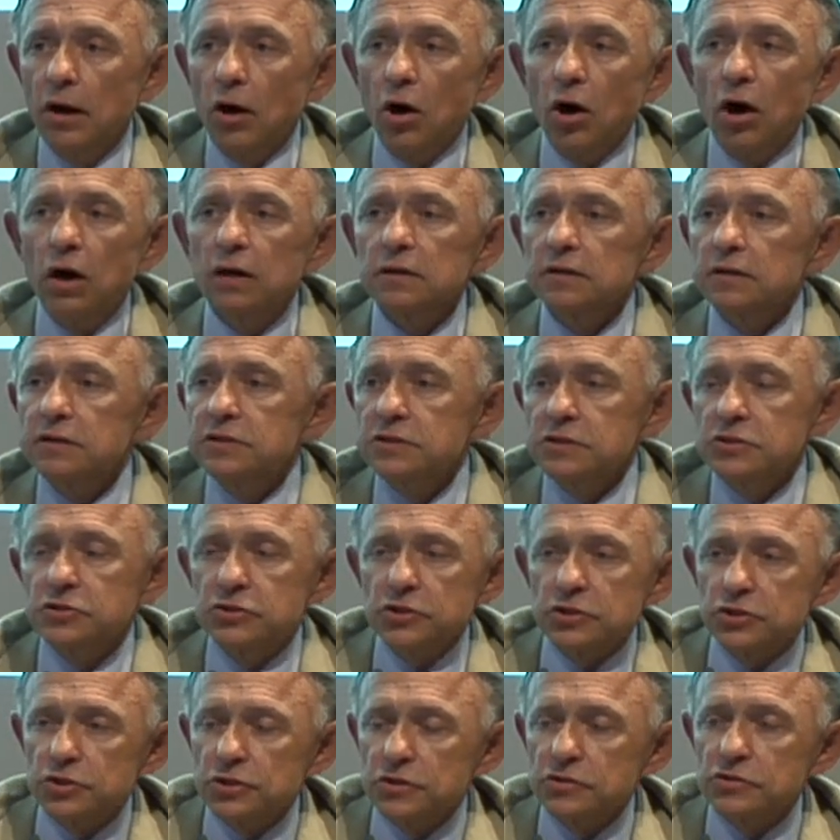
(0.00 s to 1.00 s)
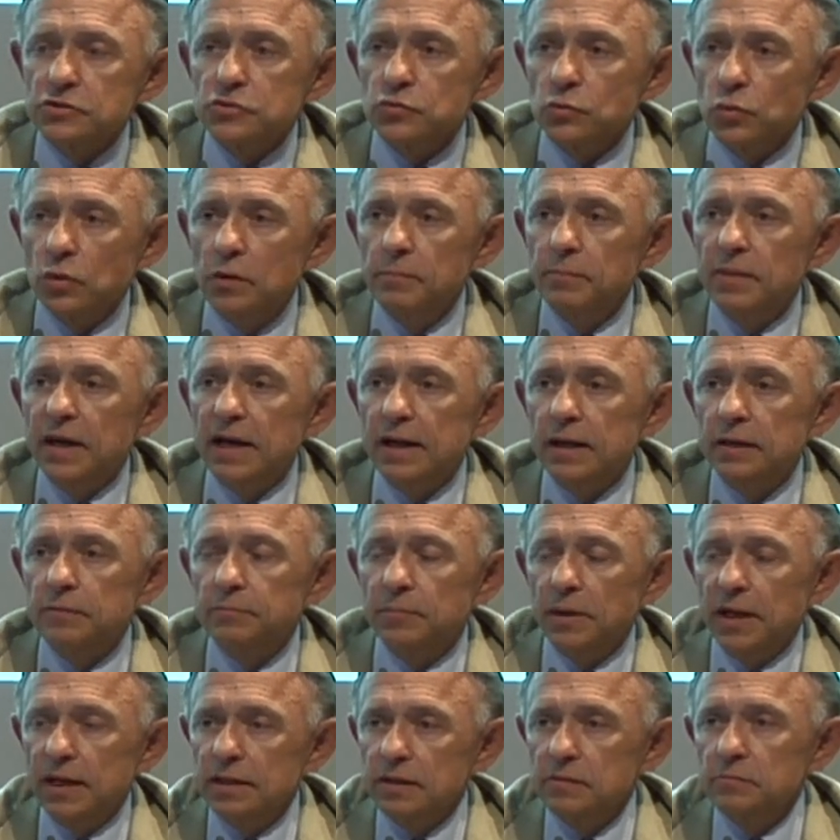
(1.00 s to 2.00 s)
All the decisions were
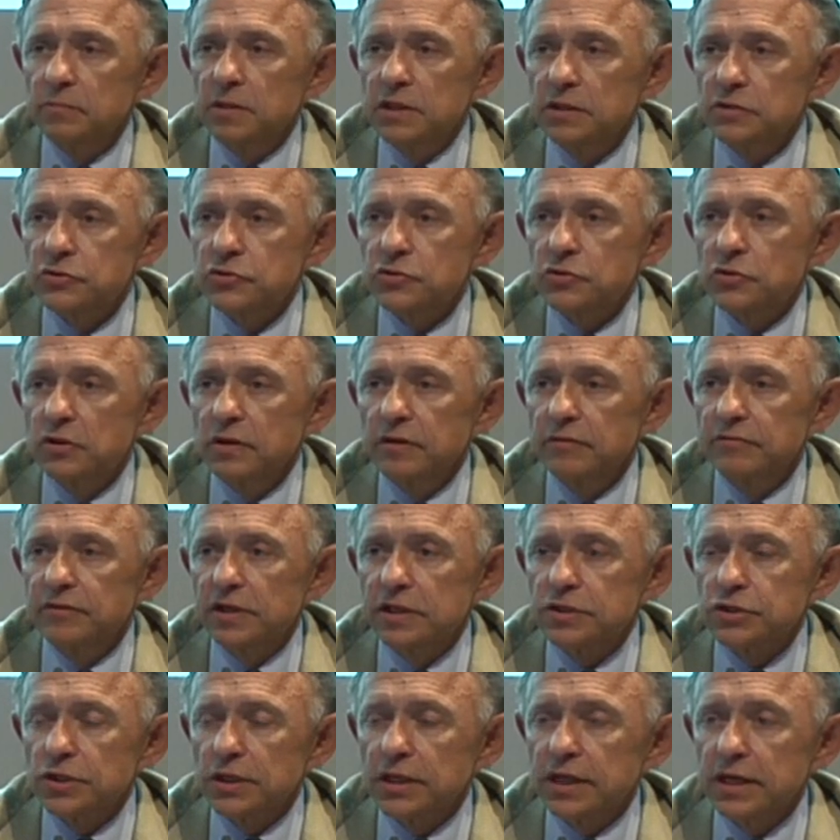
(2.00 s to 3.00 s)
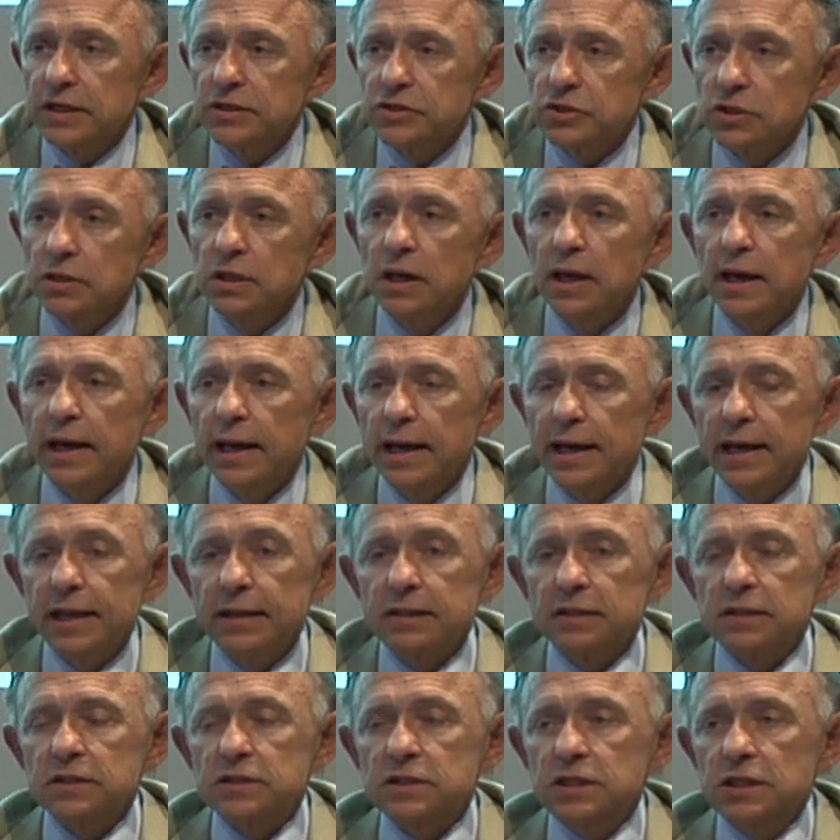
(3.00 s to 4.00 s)
made by the Ministry of Education,
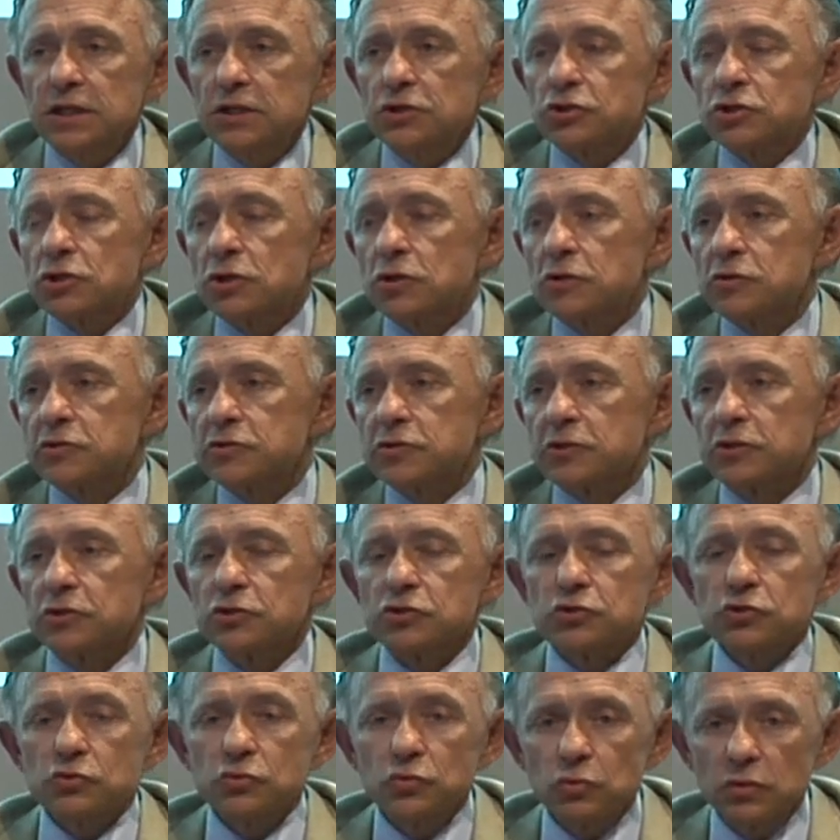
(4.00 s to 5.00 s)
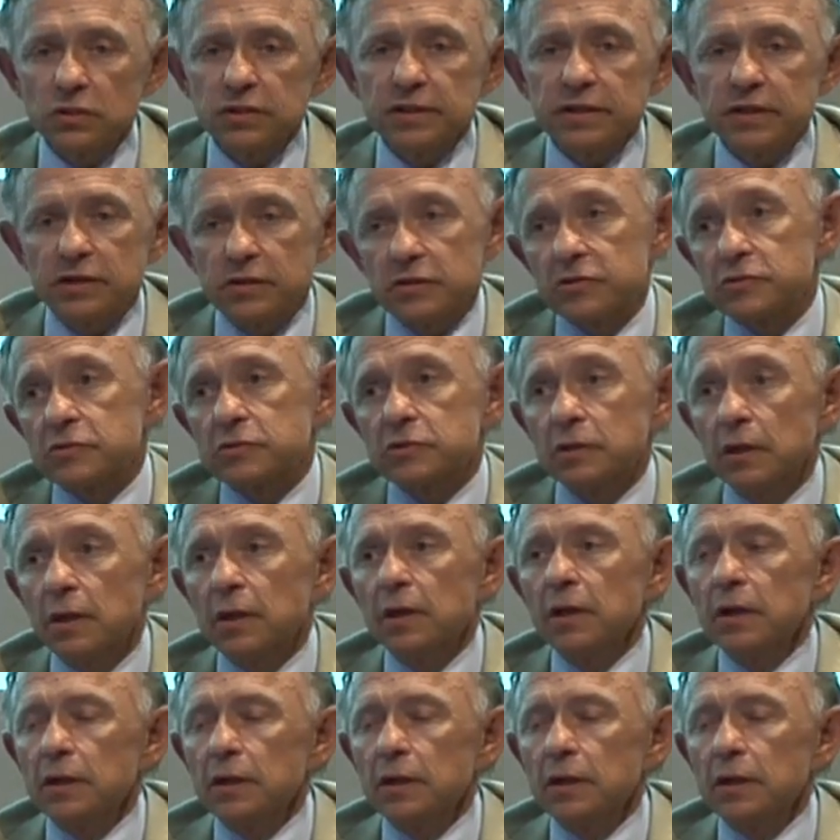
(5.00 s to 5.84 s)
and the teachers and the school leaders